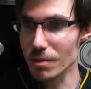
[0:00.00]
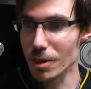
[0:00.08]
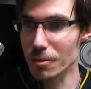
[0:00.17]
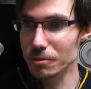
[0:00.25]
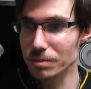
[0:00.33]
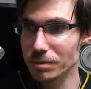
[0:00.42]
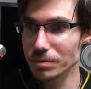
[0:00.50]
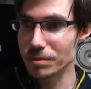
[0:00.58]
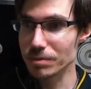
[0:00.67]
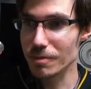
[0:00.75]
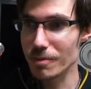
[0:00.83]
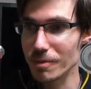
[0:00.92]
What?
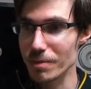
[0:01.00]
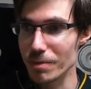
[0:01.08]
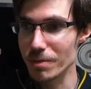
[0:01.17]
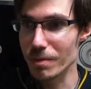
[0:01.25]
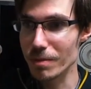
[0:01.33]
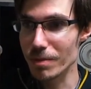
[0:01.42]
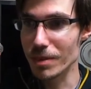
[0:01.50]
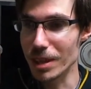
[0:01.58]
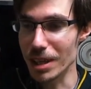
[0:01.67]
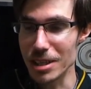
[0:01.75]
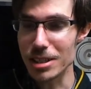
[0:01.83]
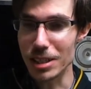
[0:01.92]

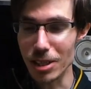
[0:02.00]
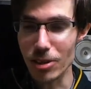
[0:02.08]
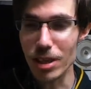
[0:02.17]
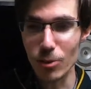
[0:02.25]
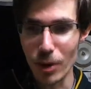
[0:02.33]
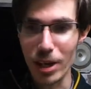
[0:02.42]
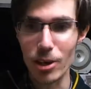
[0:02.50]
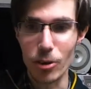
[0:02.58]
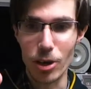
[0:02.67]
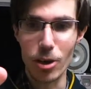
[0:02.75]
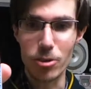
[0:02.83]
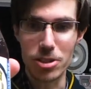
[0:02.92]
It is literally regular
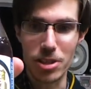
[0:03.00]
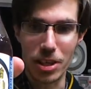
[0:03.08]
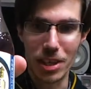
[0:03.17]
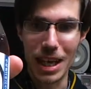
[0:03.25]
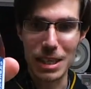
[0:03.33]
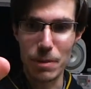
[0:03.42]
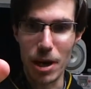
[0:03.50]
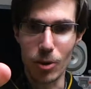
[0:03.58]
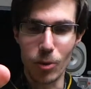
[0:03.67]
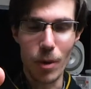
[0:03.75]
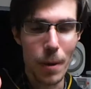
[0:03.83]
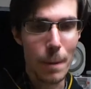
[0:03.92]
Coke just in a glass bottle.